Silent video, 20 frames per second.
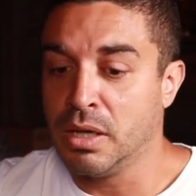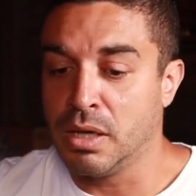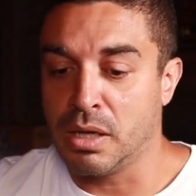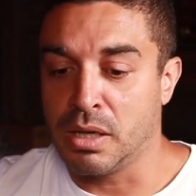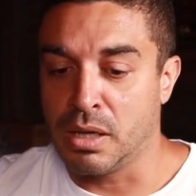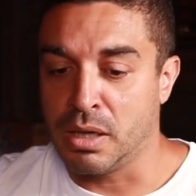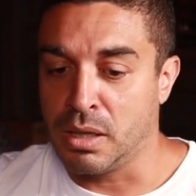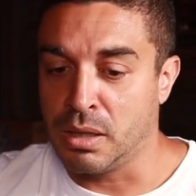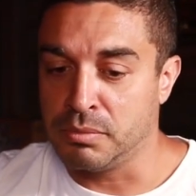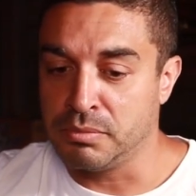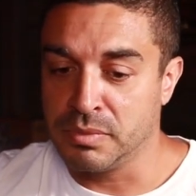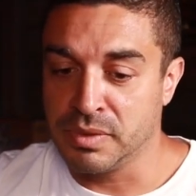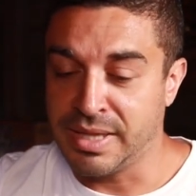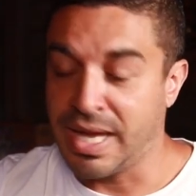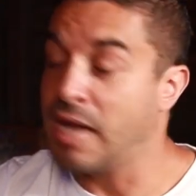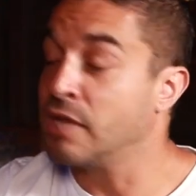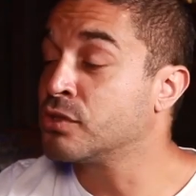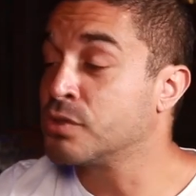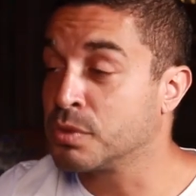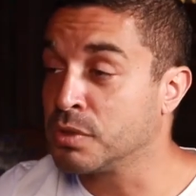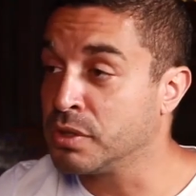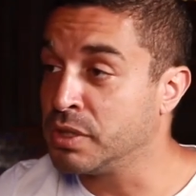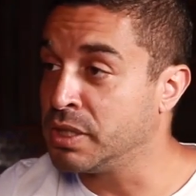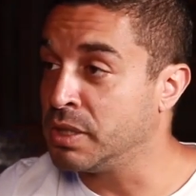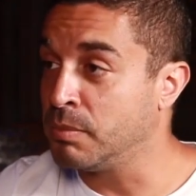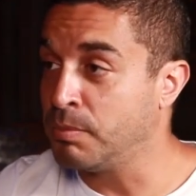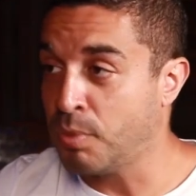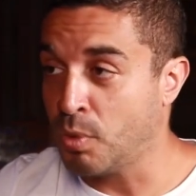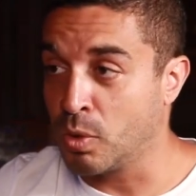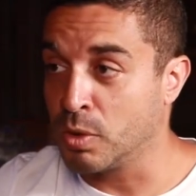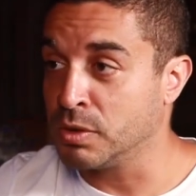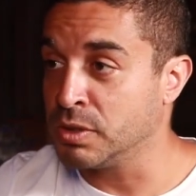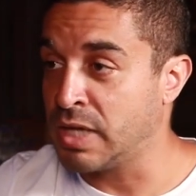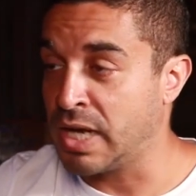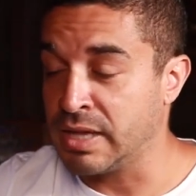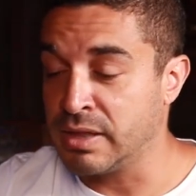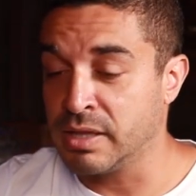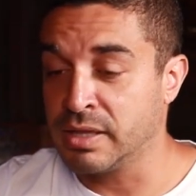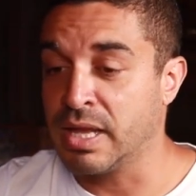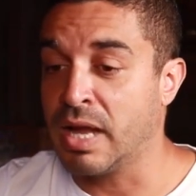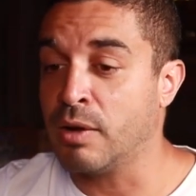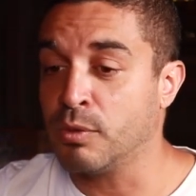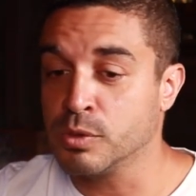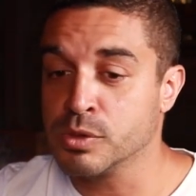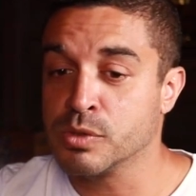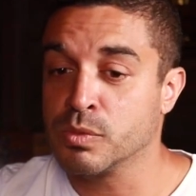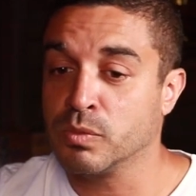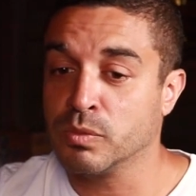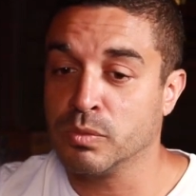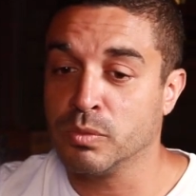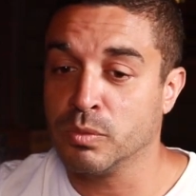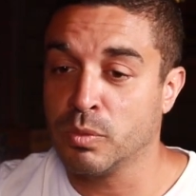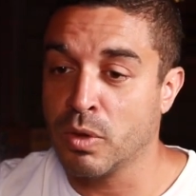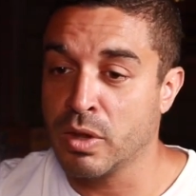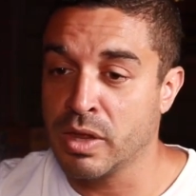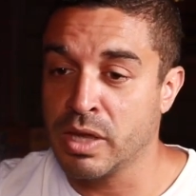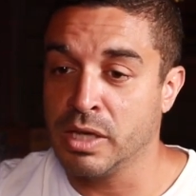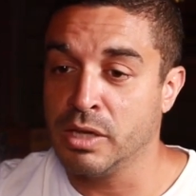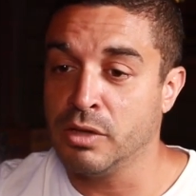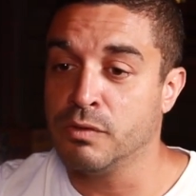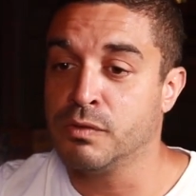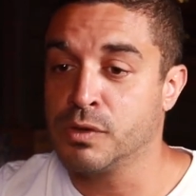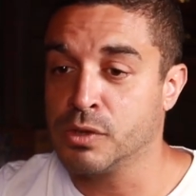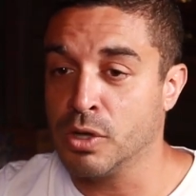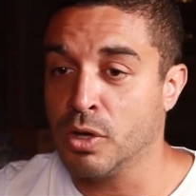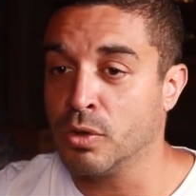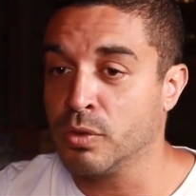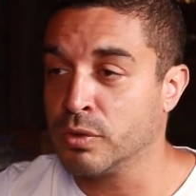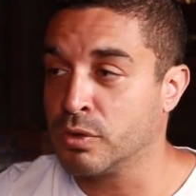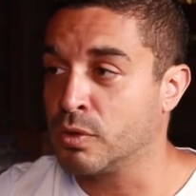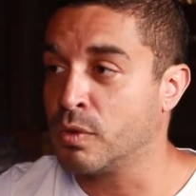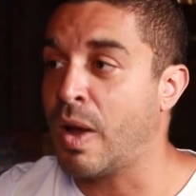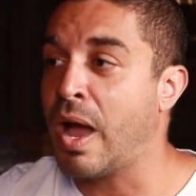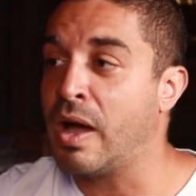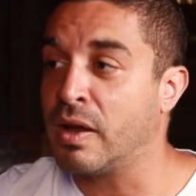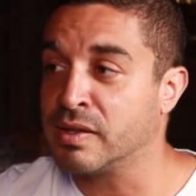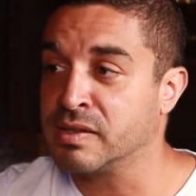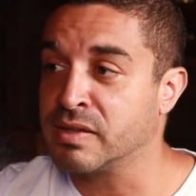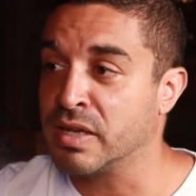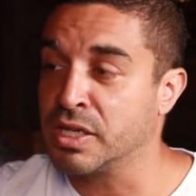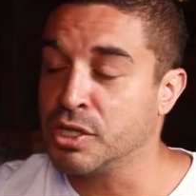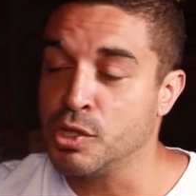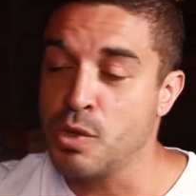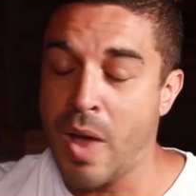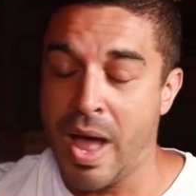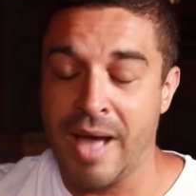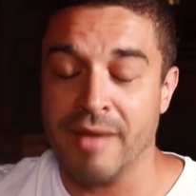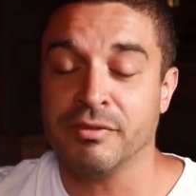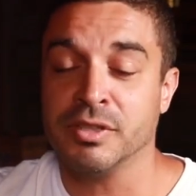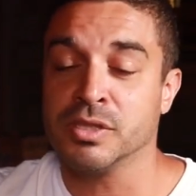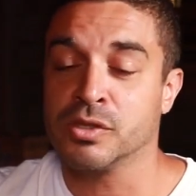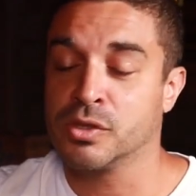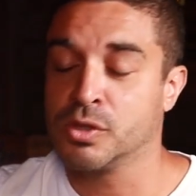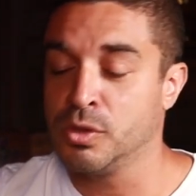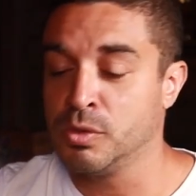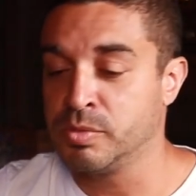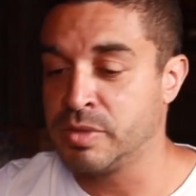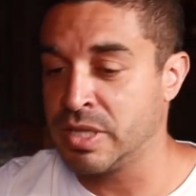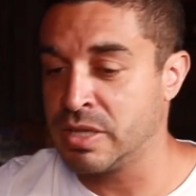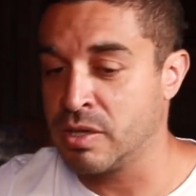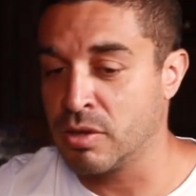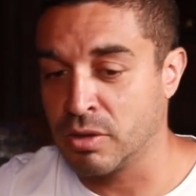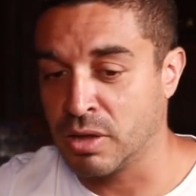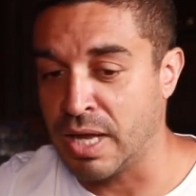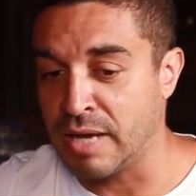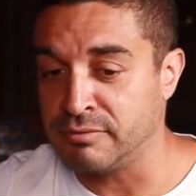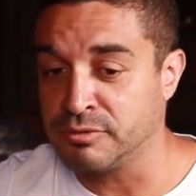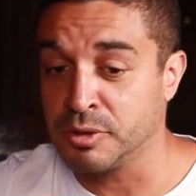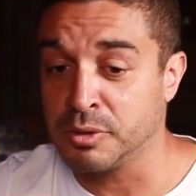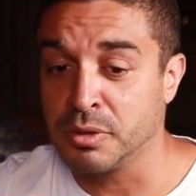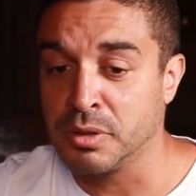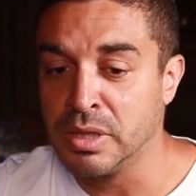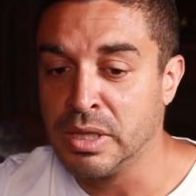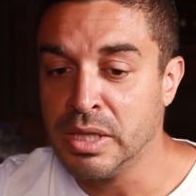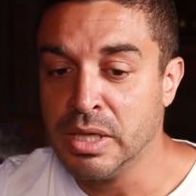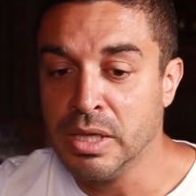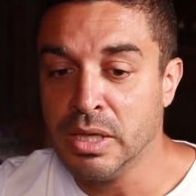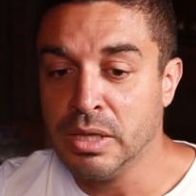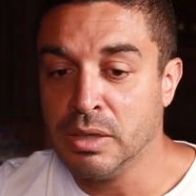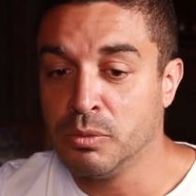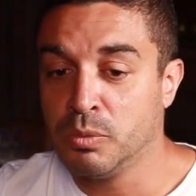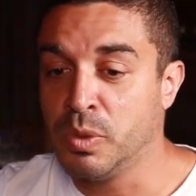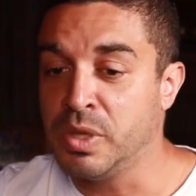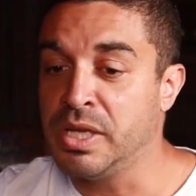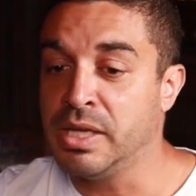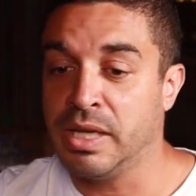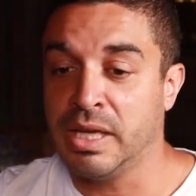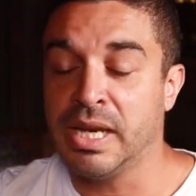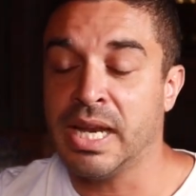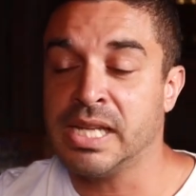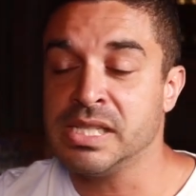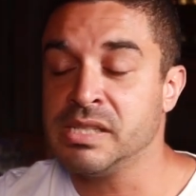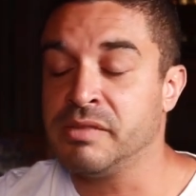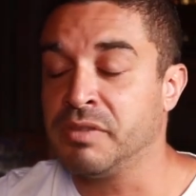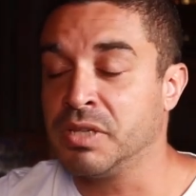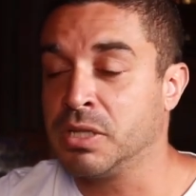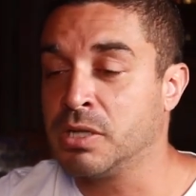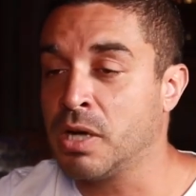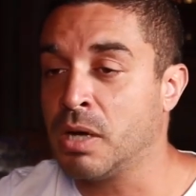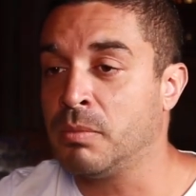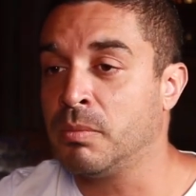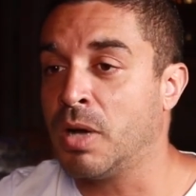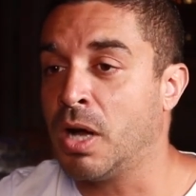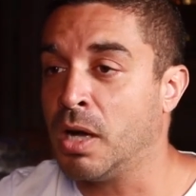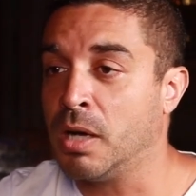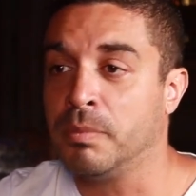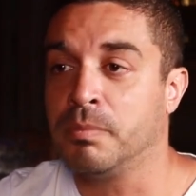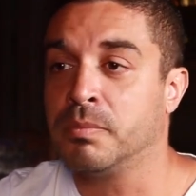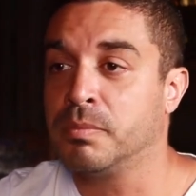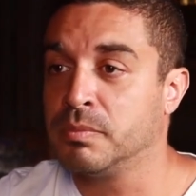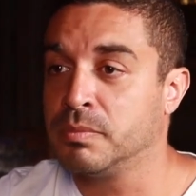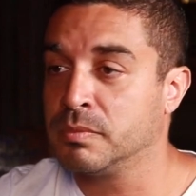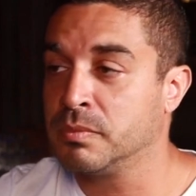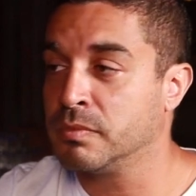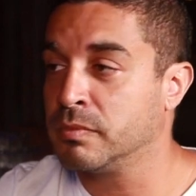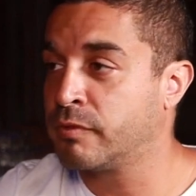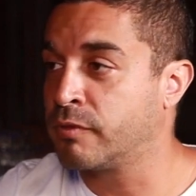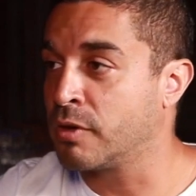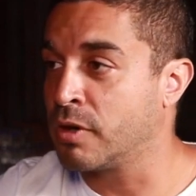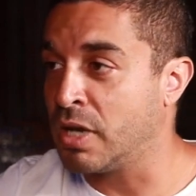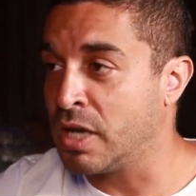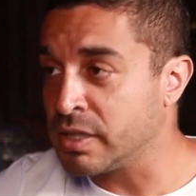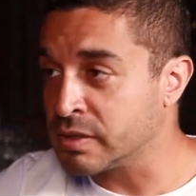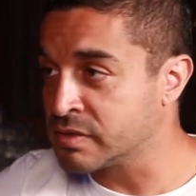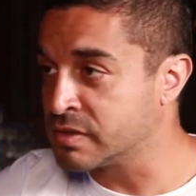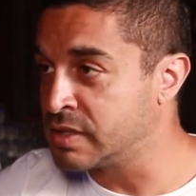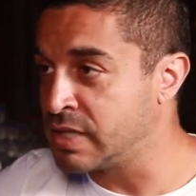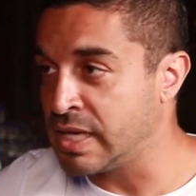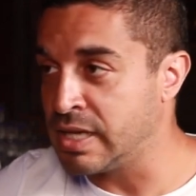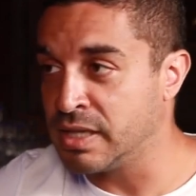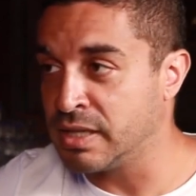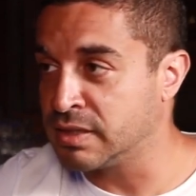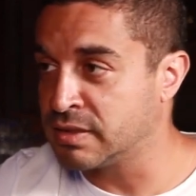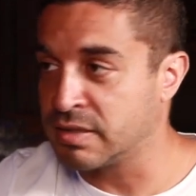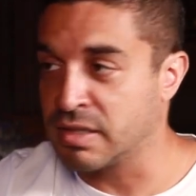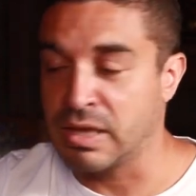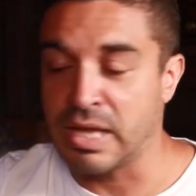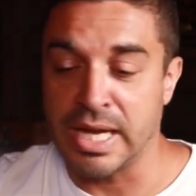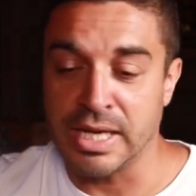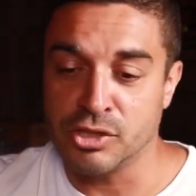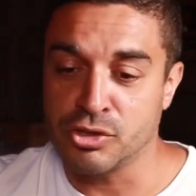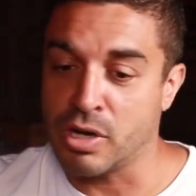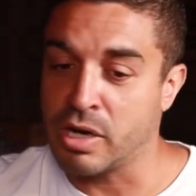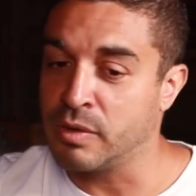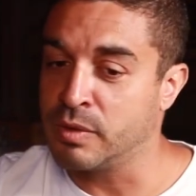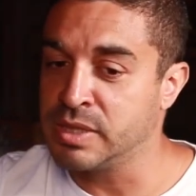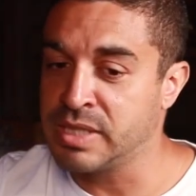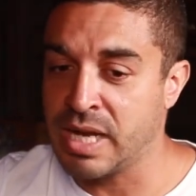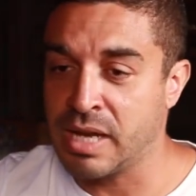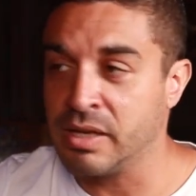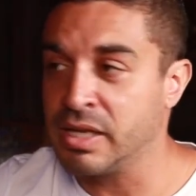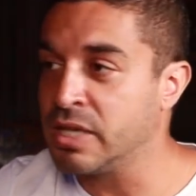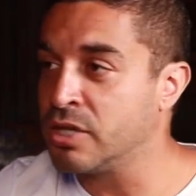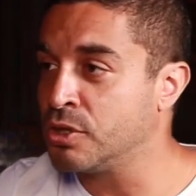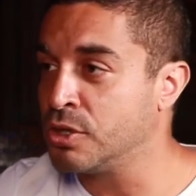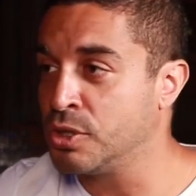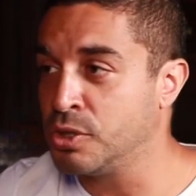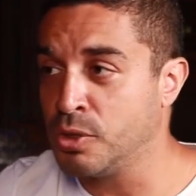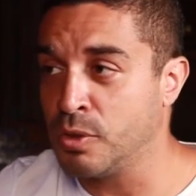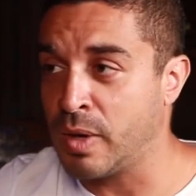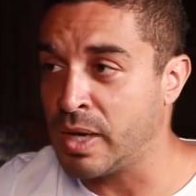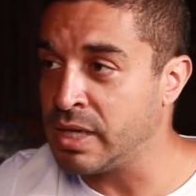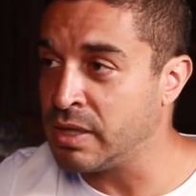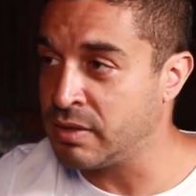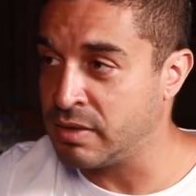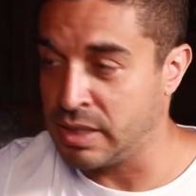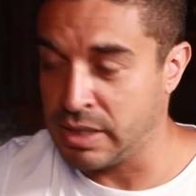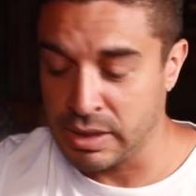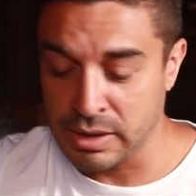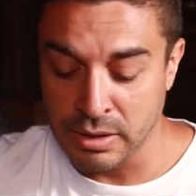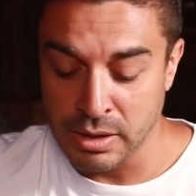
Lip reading: That's really important. I think that was one thing you've shown throughout, is like you haven't stooped to their level. It hasn't even come up for us to like try to retaliate or to do anything.